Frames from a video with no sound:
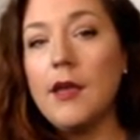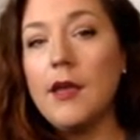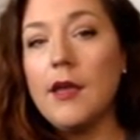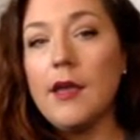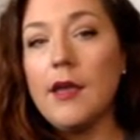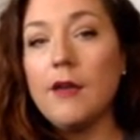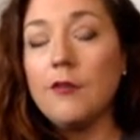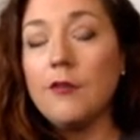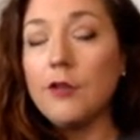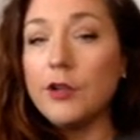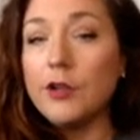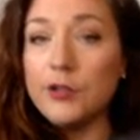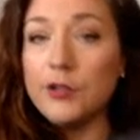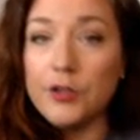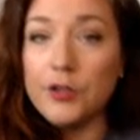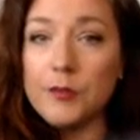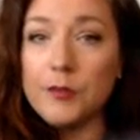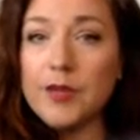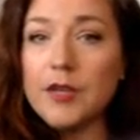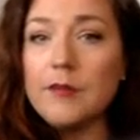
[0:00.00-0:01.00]
For
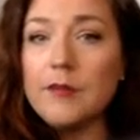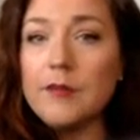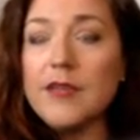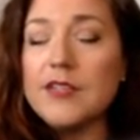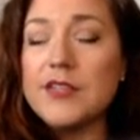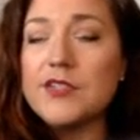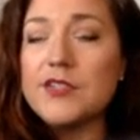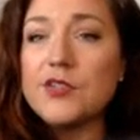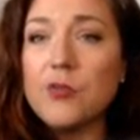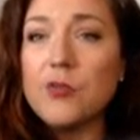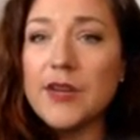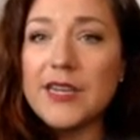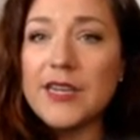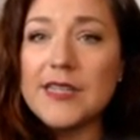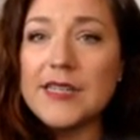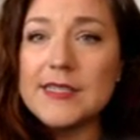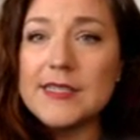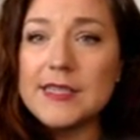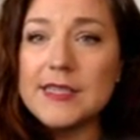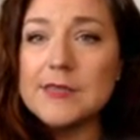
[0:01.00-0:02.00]
aluminum, that's
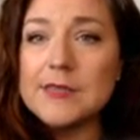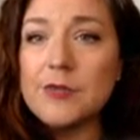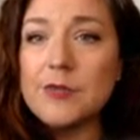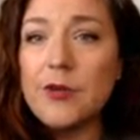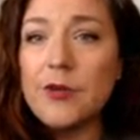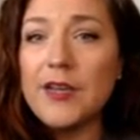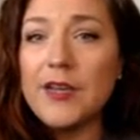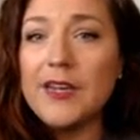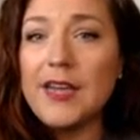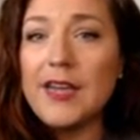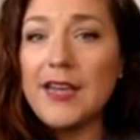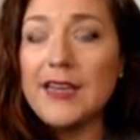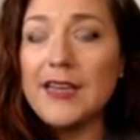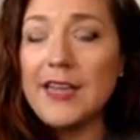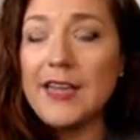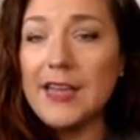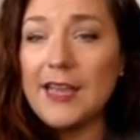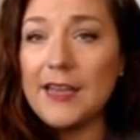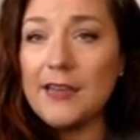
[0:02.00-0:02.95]
26.98.